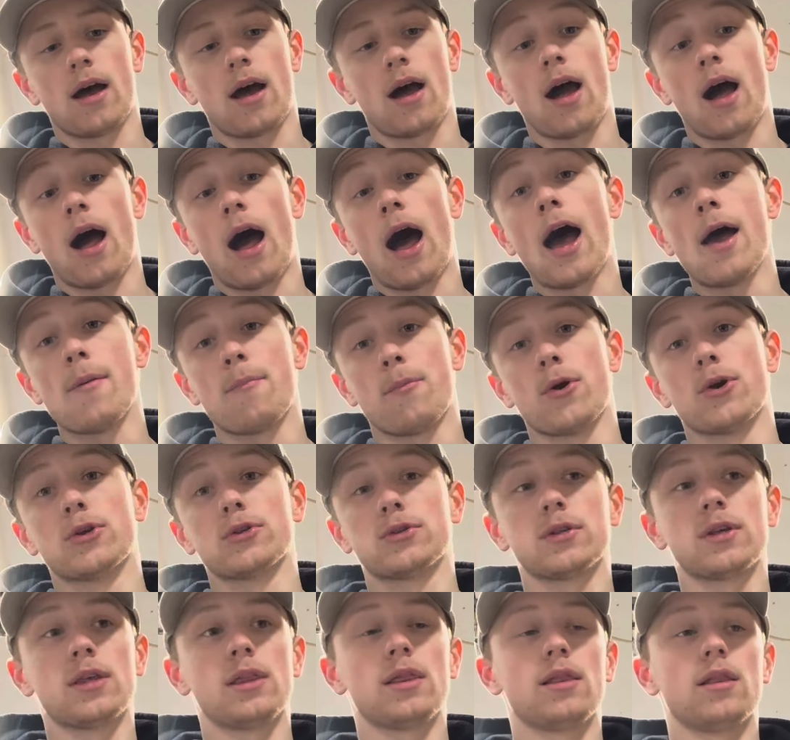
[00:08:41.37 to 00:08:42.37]
I
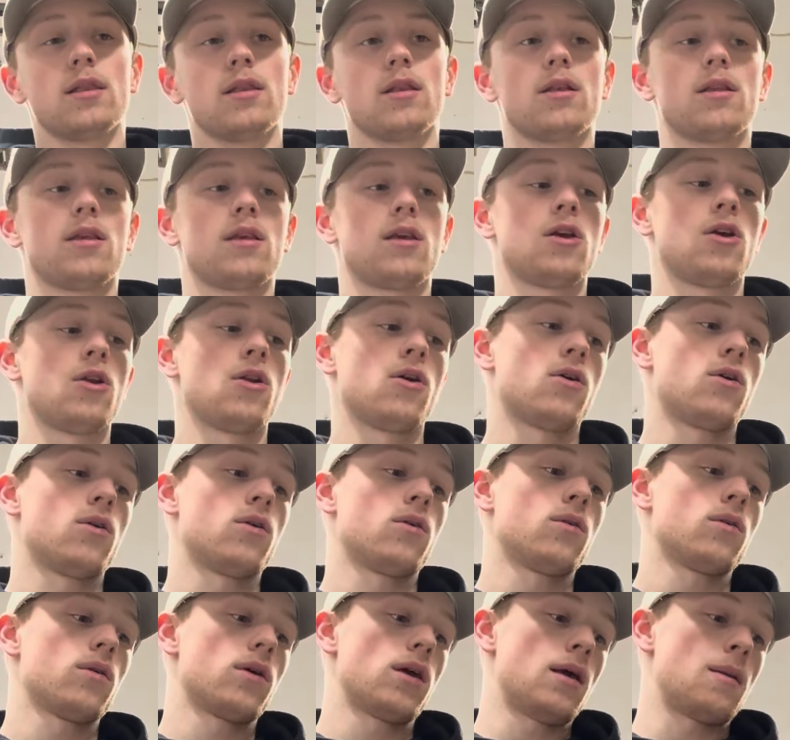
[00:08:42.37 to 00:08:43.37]
personally,
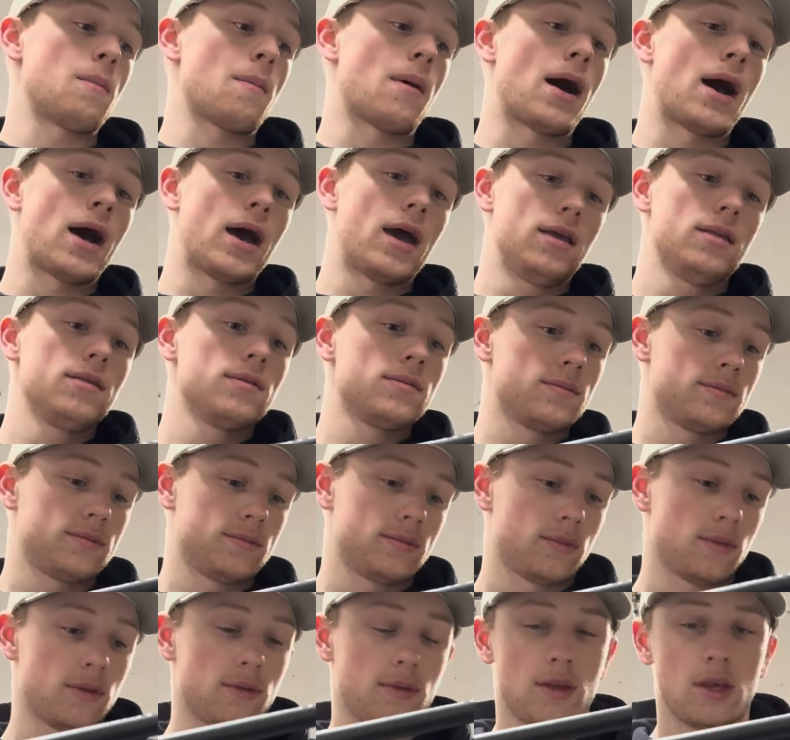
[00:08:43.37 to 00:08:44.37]
in my
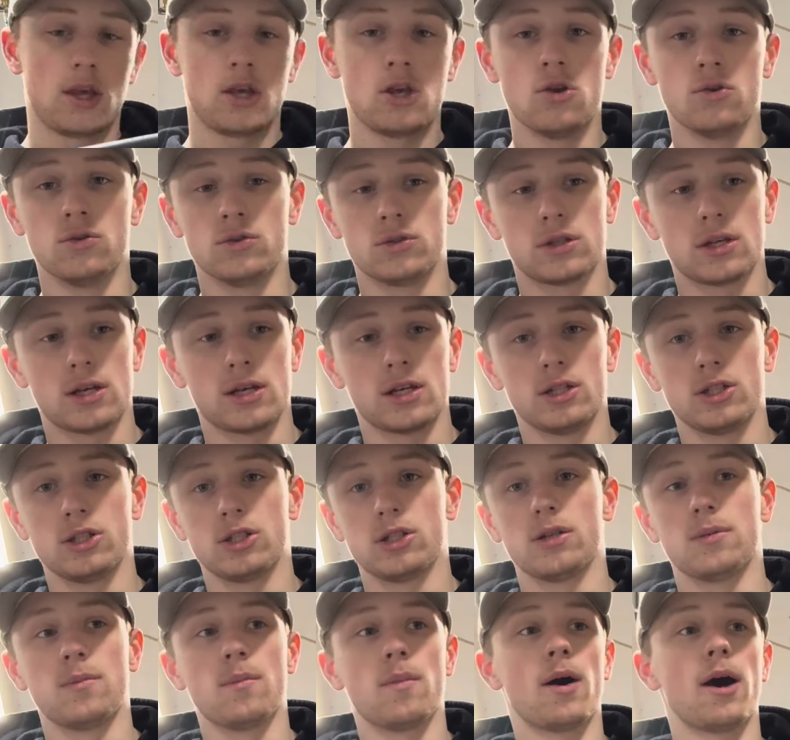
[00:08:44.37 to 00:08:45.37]
usage
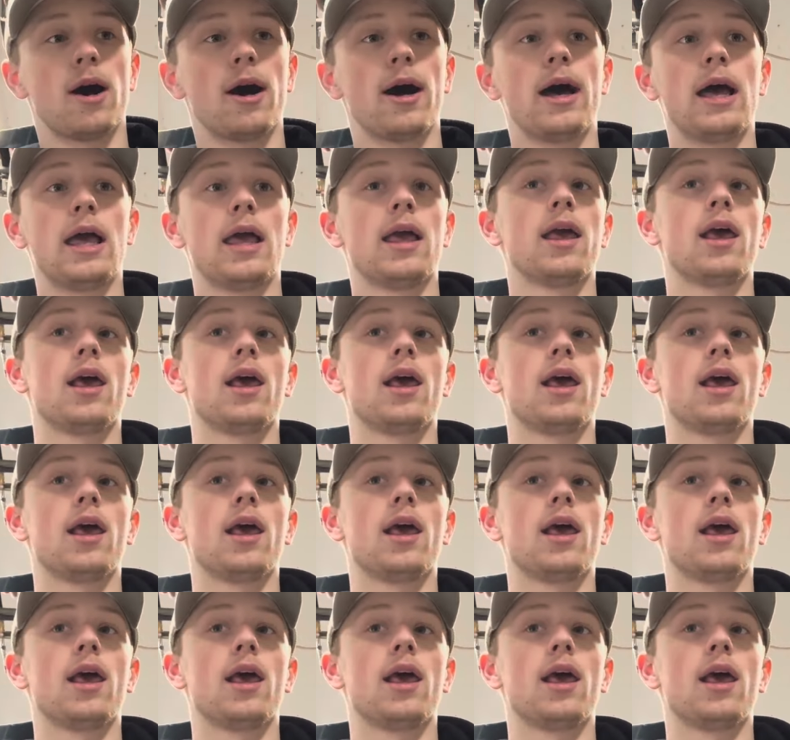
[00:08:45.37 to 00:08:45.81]
and my